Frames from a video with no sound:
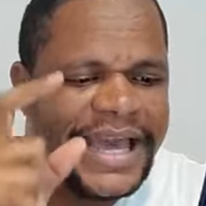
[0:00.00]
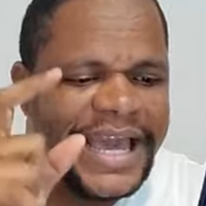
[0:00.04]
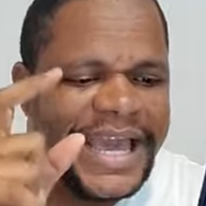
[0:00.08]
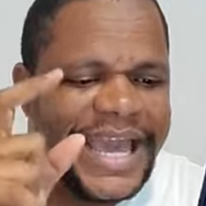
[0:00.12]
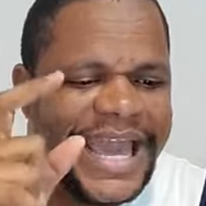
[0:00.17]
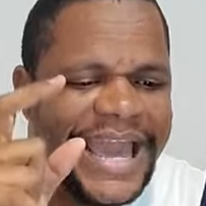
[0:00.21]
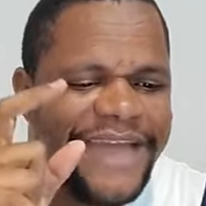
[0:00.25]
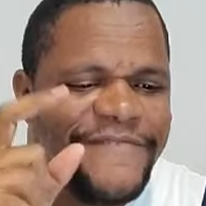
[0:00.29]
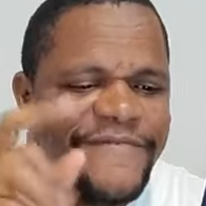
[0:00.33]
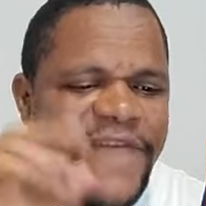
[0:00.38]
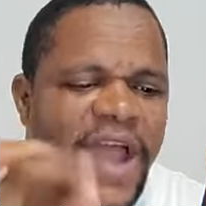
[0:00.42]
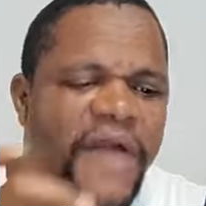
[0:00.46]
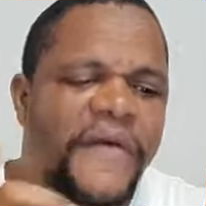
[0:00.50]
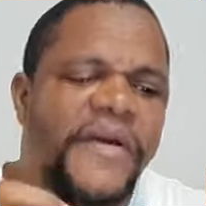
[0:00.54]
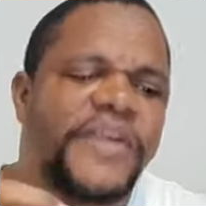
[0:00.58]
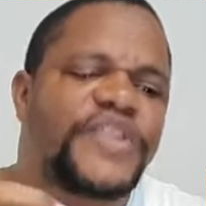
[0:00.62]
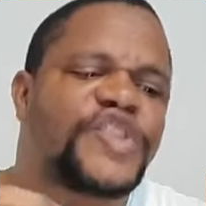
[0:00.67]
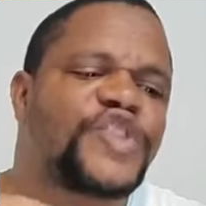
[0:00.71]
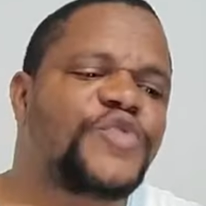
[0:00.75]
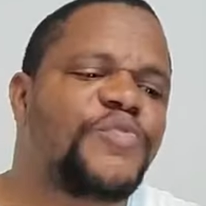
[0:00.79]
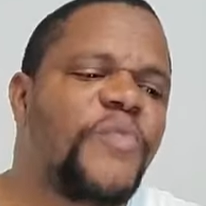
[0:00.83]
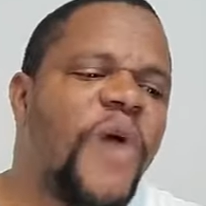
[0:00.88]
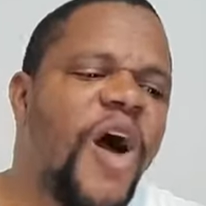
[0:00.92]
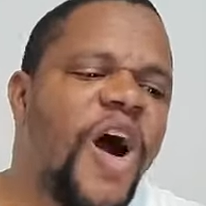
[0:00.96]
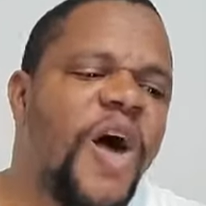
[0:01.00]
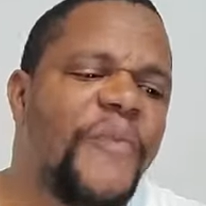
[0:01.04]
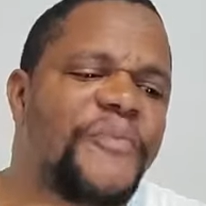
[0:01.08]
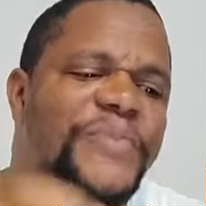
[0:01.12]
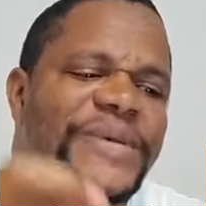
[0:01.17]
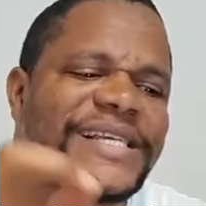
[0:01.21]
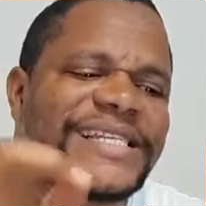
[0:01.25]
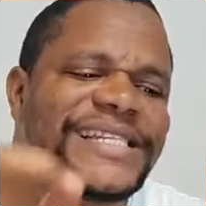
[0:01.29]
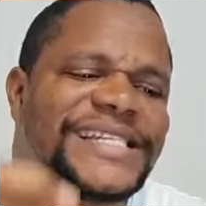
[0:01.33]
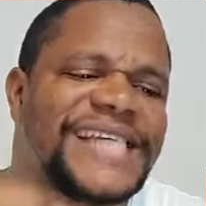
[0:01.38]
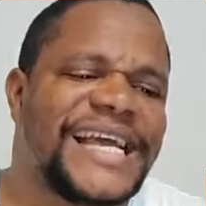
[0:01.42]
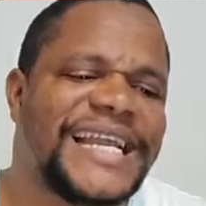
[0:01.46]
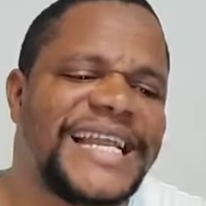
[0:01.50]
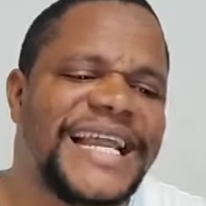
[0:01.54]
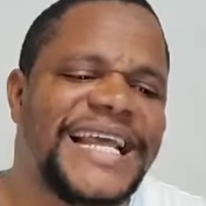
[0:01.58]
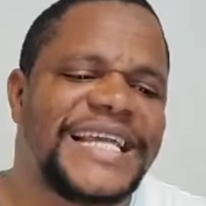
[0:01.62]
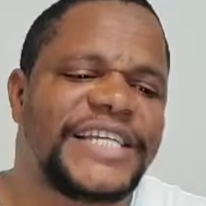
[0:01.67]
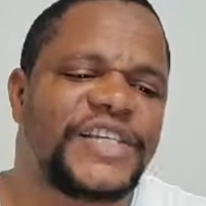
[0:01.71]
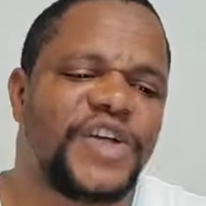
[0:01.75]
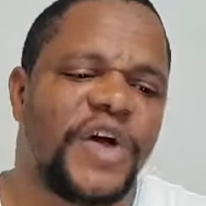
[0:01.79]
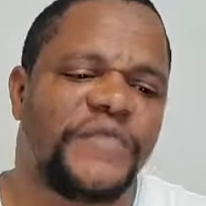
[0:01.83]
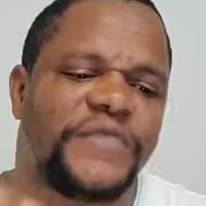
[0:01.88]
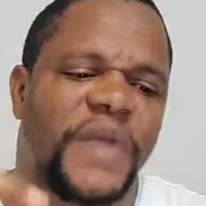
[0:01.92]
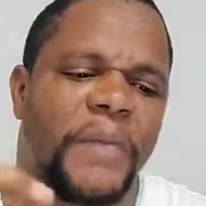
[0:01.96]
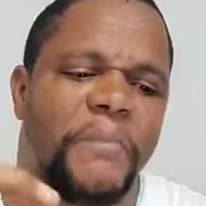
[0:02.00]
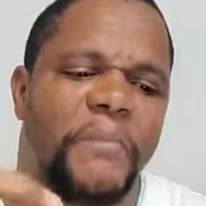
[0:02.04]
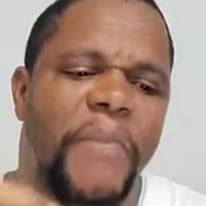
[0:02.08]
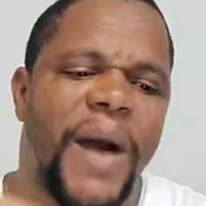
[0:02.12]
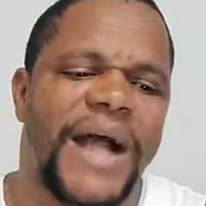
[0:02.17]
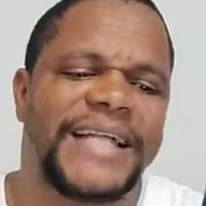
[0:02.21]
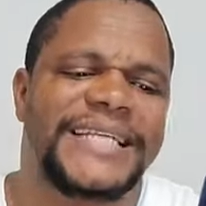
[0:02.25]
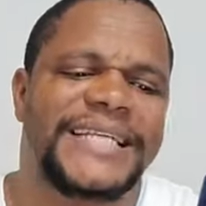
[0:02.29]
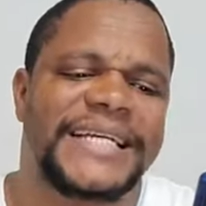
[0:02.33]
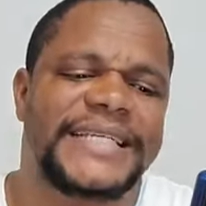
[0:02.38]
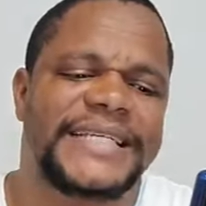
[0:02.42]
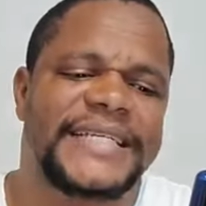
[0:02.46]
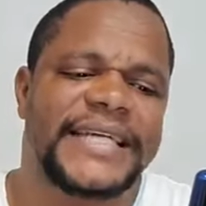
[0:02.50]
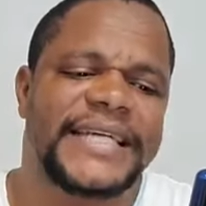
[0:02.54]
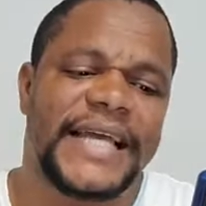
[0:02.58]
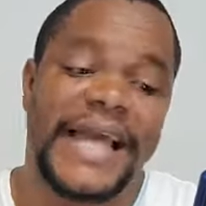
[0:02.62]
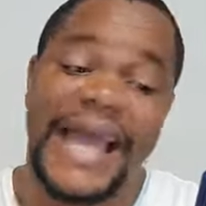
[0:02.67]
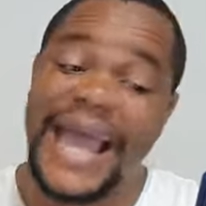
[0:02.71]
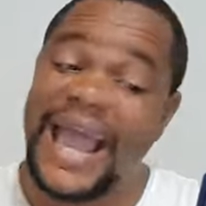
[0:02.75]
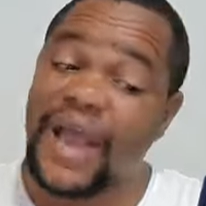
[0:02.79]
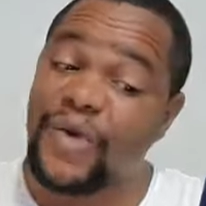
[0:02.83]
A very small percentage of the budget,